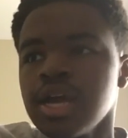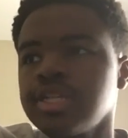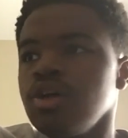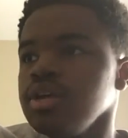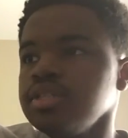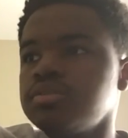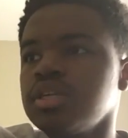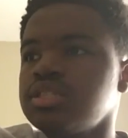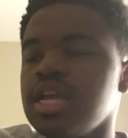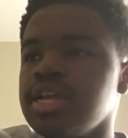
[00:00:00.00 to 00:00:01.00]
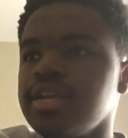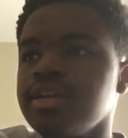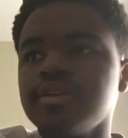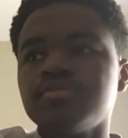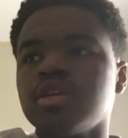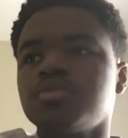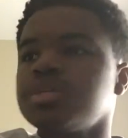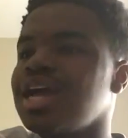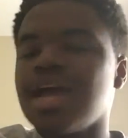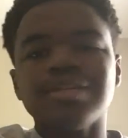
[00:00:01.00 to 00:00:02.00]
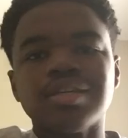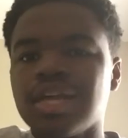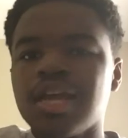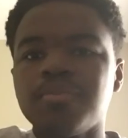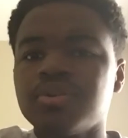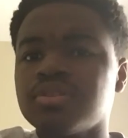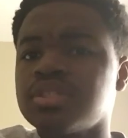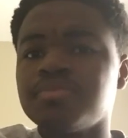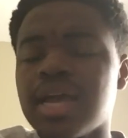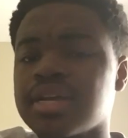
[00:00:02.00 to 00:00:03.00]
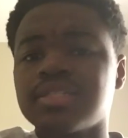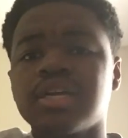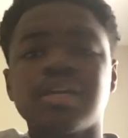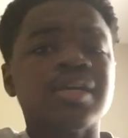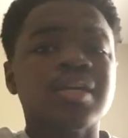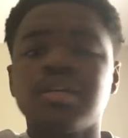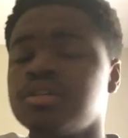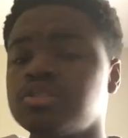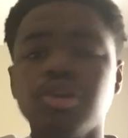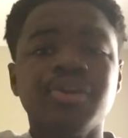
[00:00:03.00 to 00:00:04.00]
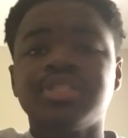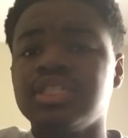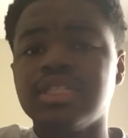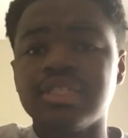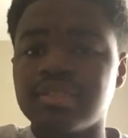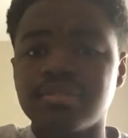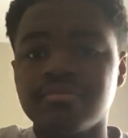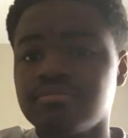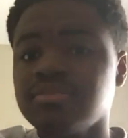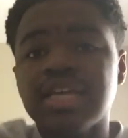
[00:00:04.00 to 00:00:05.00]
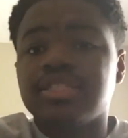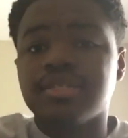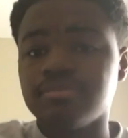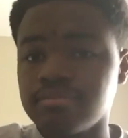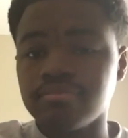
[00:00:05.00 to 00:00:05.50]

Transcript: The only good thing here is we got an Ambrose and McIntyre turn tease. That's it.